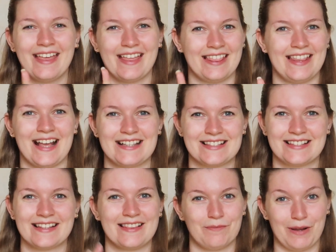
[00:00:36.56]
that's
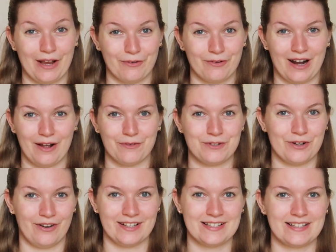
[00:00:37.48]
the background
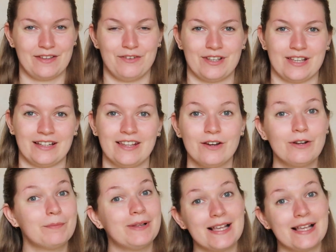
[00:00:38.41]
noise if you can hear it.